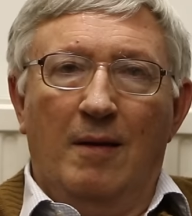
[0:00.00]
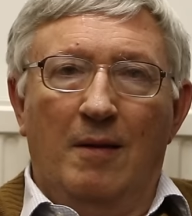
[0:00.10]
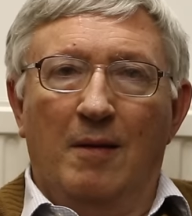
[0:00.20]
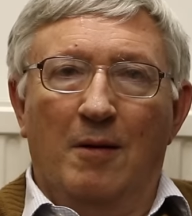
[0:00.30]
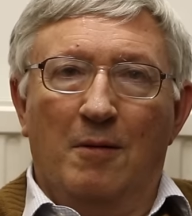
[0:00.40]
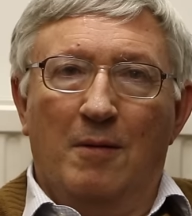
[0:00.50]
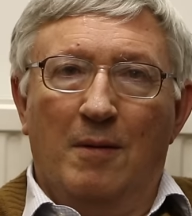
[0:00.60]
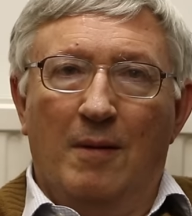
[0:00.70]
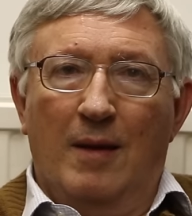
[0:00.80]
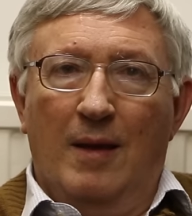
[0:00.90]
you know,
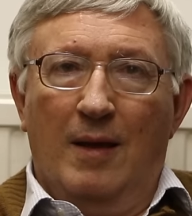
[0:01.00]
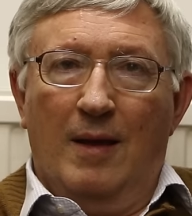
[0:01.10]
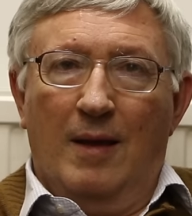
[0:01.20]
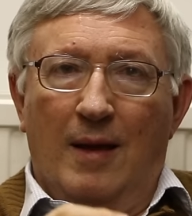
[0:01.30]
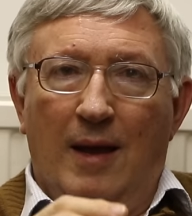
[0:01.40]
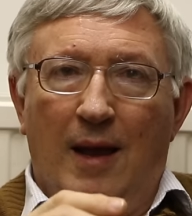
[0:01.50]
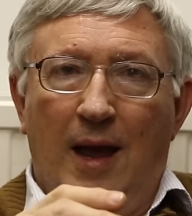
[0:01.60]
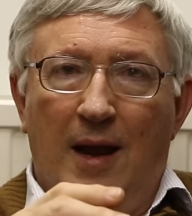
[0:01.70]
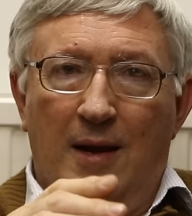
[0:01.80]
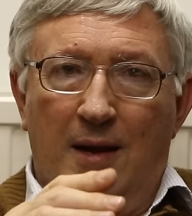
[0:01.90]

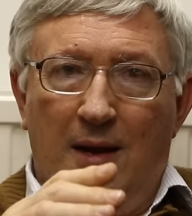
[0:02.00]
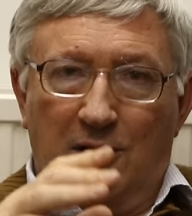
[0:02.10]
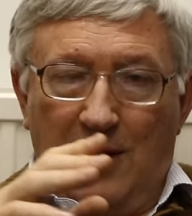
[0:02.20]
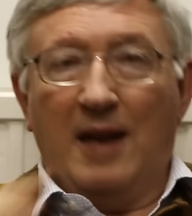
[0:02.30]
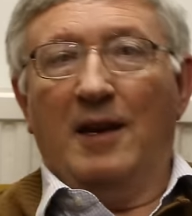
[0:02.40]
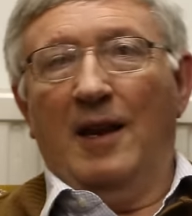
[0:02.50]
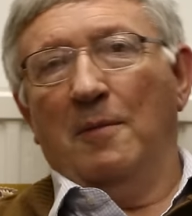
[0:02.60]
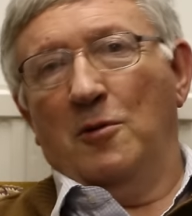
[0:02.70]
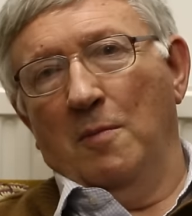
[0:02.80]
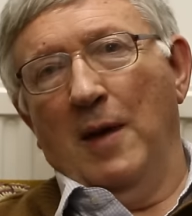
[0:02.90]
and standing
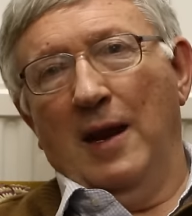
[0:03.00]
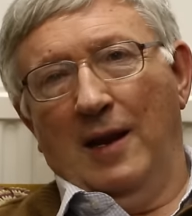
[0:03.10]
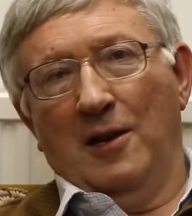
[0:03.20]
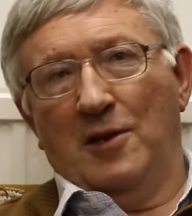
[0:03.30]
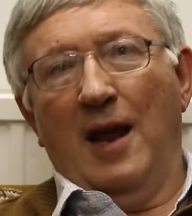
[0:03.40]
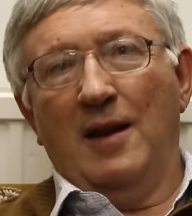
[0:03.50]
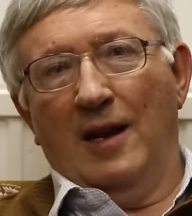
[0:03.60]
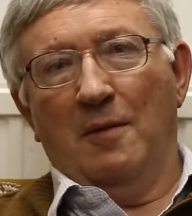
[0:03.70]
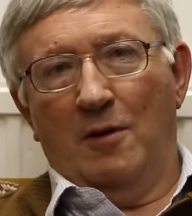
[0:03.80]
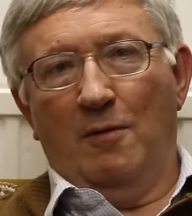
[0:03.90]
up to America,
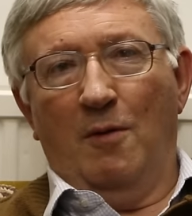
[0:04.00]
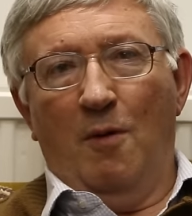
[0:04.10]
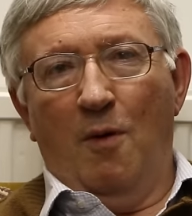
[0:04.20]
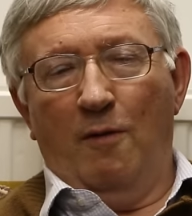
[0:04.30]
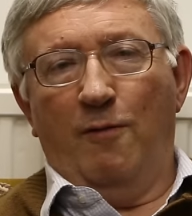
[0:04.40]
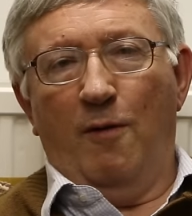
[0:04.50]
standing up to all